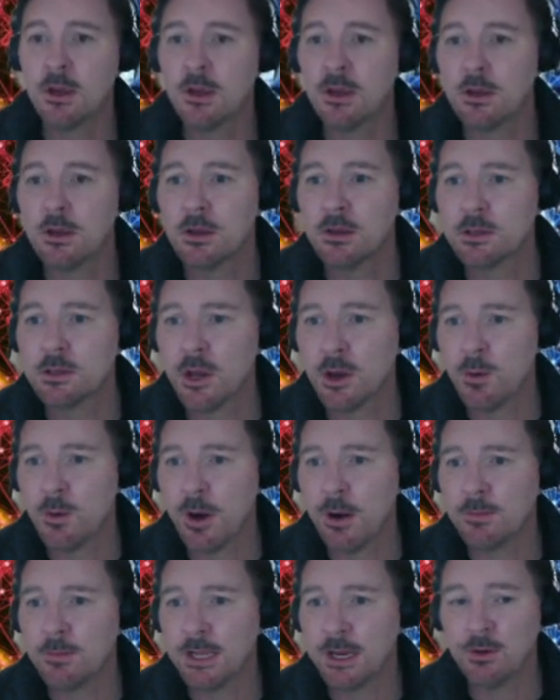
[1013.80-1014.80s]

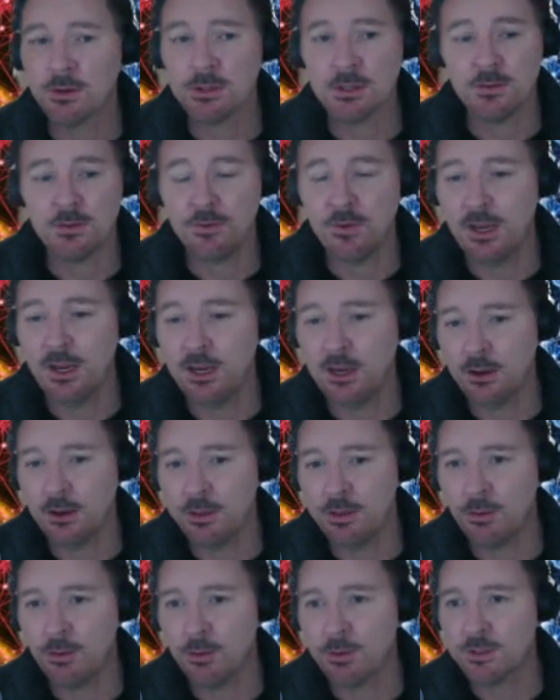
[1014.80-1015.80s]
So Daniel Safidi, I
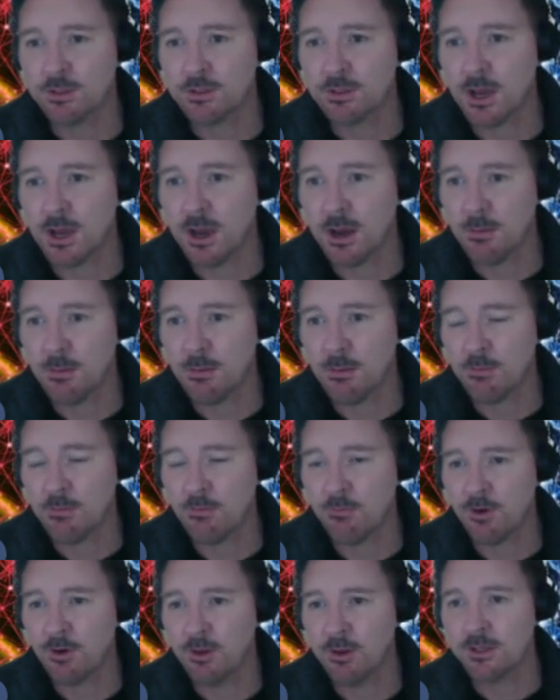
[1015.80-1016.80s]
thought, was
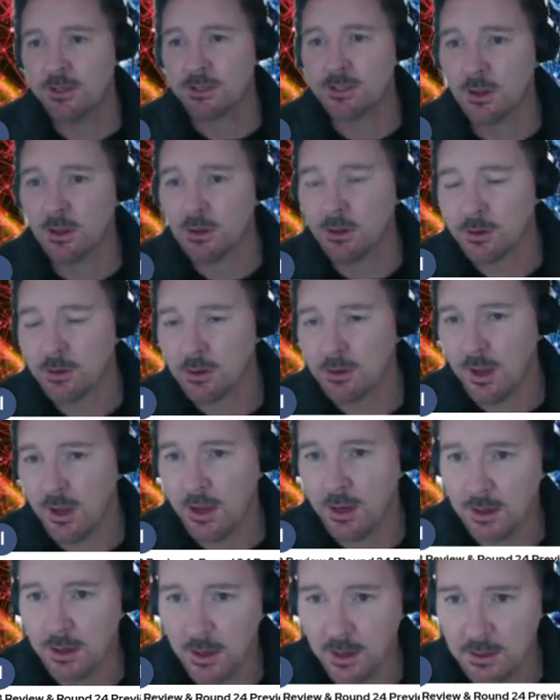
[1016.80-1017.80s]
really solid,
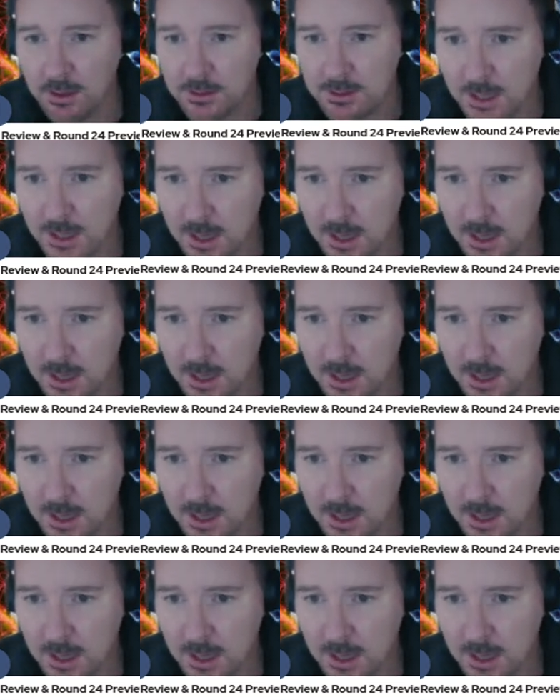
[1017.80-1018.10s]
and